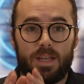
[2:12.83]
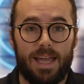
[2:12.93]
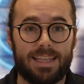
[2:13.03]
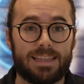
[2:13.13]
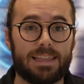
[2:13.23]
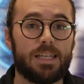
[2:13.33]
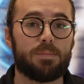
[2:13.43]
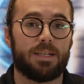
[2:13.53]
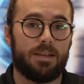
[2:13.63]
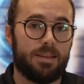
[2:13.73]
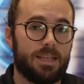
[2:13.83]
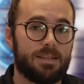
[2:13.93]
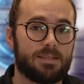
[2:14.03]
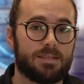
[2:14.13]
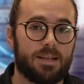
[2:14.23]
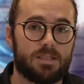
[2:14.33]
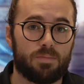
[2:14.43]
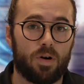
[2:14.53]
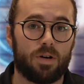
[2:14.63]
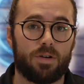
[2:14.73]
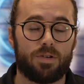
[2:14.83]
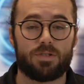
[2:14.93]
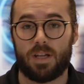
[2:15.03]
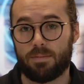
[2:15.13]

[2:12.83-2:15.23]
and limit the insights marketers